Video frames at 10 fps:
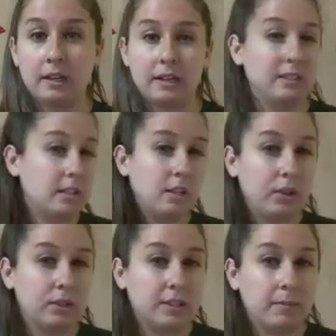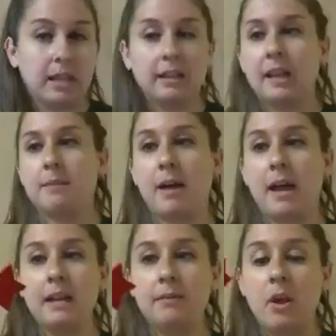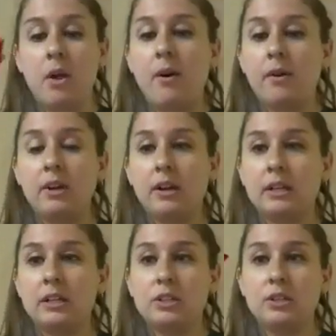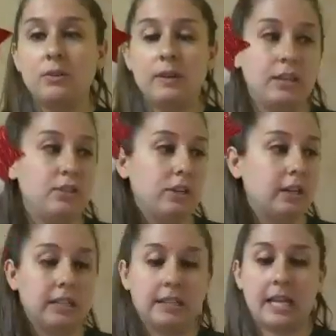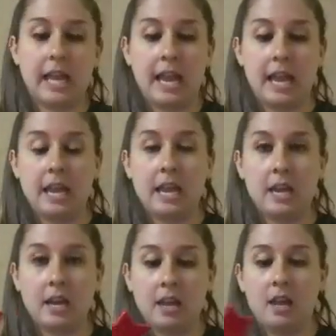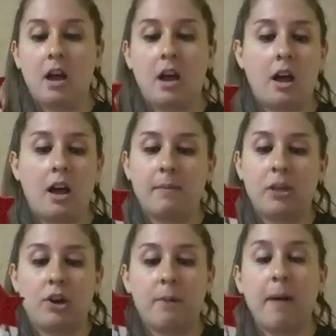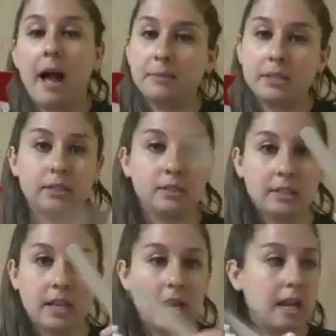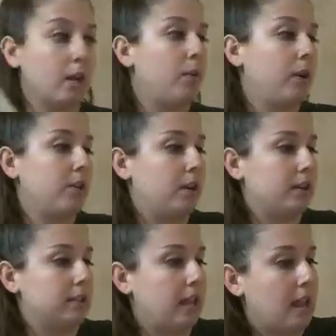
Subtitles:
it to look something like mine, all you're going to do is you're going to take either a popsicle stick, or there